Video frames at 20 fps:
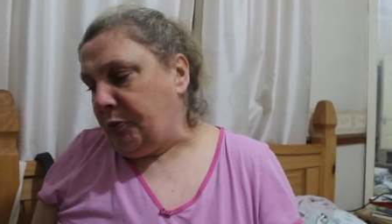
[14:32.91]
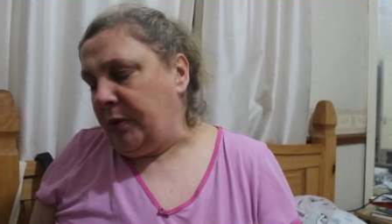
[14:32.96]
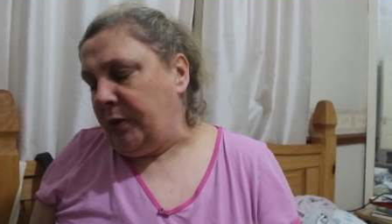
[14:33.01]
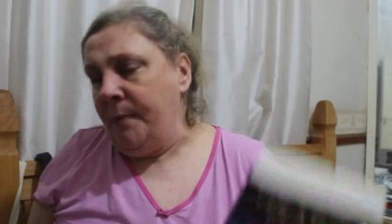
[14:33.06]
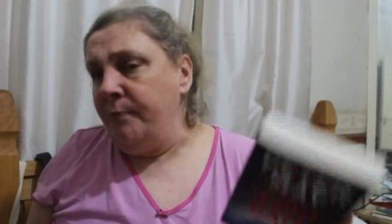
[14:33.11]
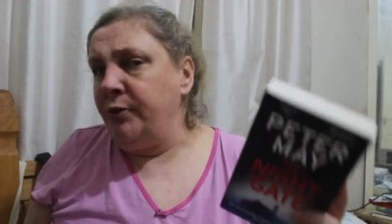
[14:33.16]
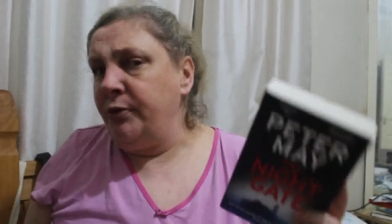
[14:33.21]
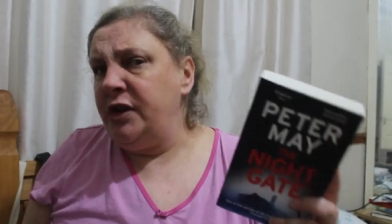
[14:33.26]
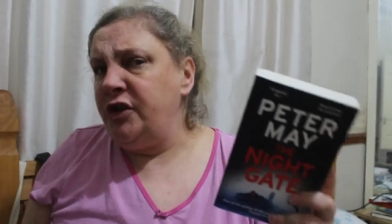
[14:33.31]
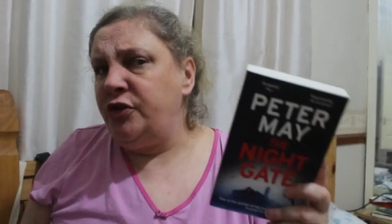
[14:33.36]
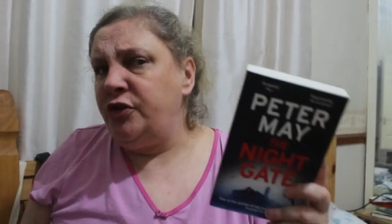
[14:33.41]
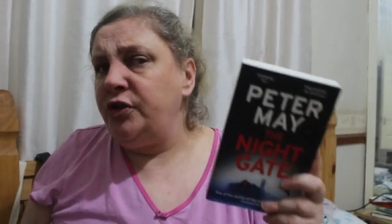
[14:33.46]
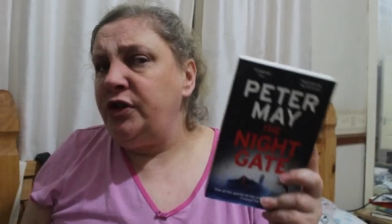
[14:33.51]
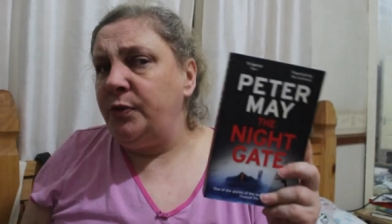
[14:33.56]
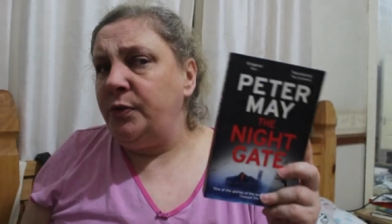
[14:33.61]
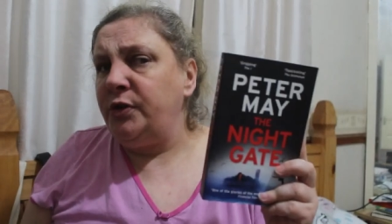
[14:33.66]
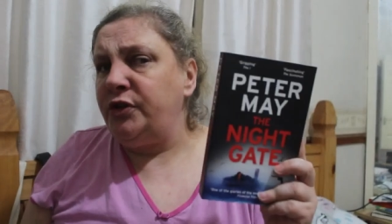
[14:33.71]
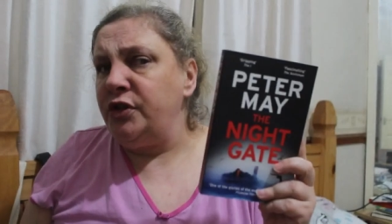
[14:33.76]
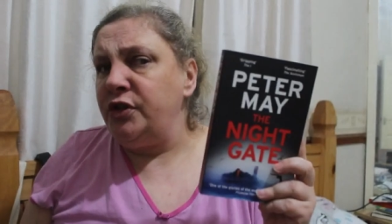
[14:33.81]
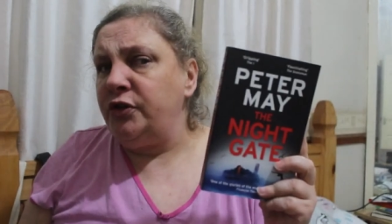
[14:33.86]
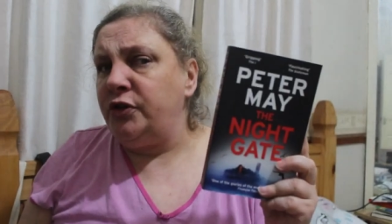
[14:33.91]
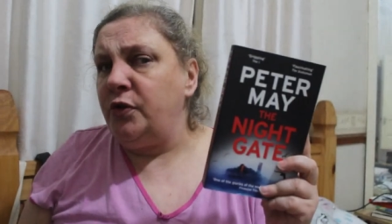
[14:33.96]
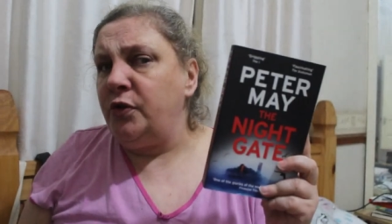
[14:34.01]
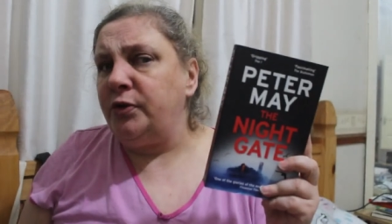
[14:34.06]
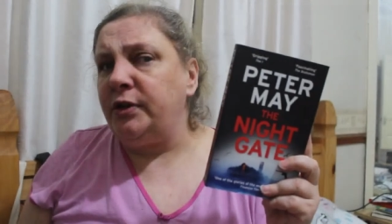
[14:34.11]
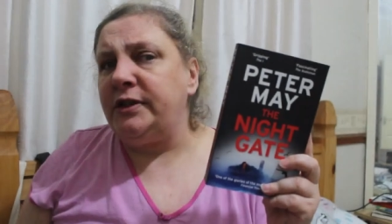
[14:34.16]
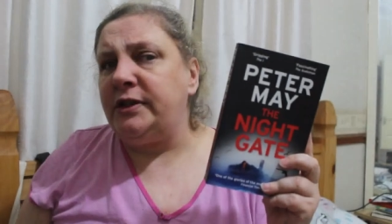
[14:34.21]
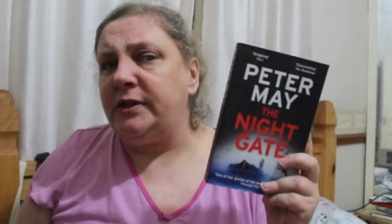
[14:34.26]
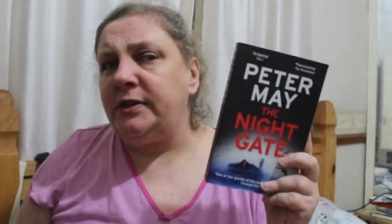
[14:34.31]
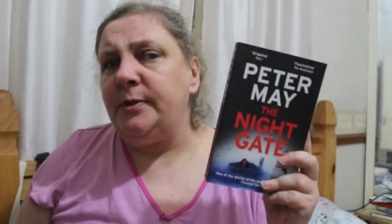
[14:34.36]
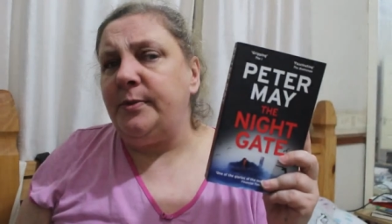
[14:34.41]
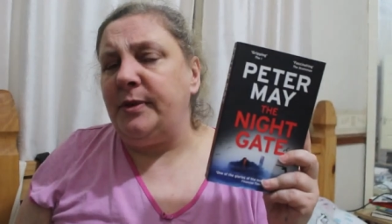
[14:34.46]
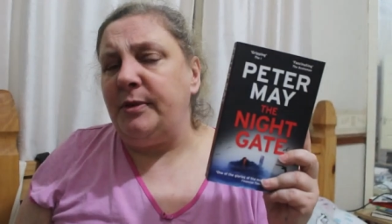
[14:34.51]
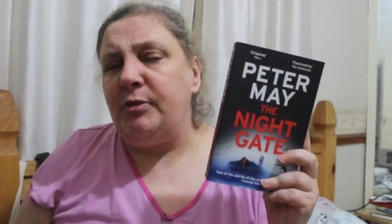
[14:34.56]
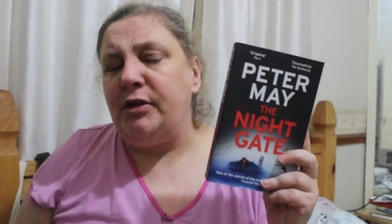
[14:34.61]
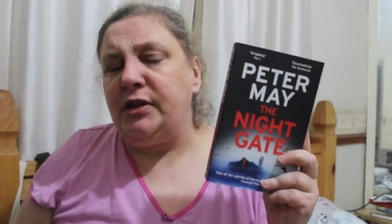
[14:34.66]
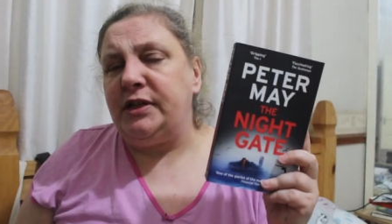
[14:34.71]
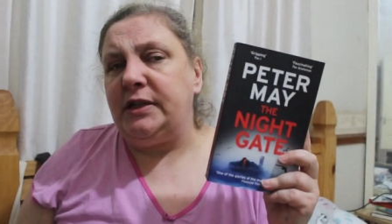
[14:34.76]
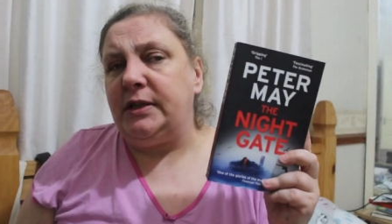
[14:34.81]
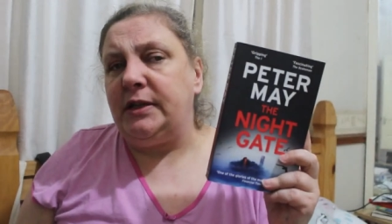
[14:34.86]
know, pretty sure she wasn't as to be
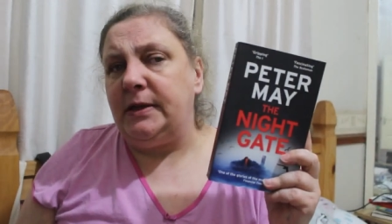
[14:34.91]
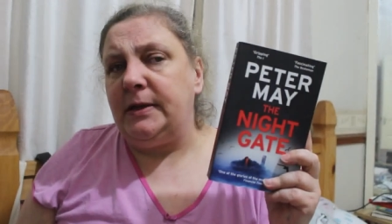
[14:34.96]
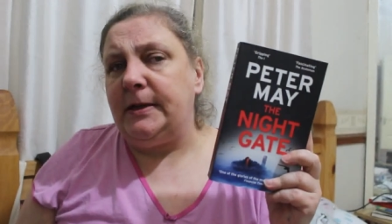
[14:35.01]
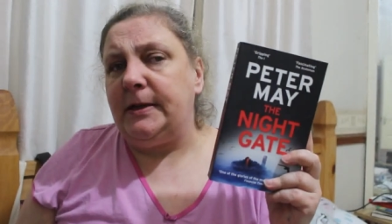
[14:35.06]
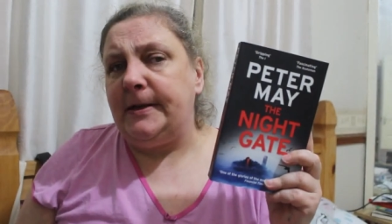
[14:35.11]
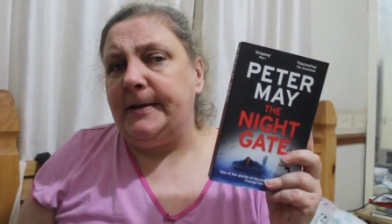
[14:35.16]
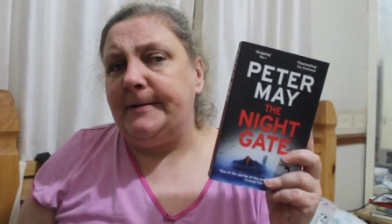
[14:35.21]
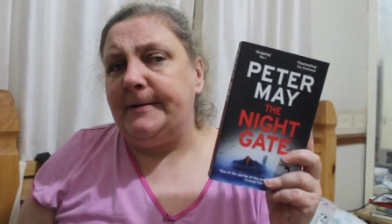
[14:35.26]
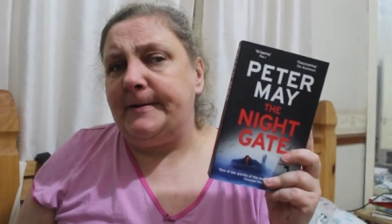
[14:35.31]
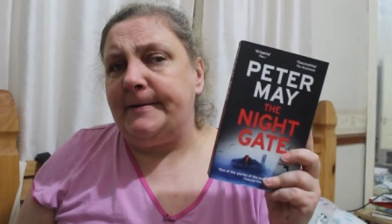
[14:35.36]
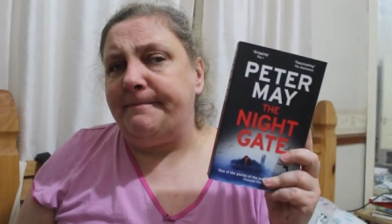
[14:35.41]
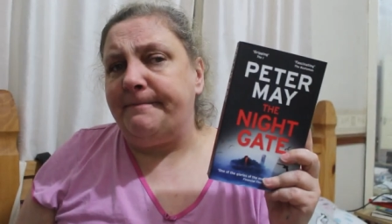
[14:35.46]
murdered in the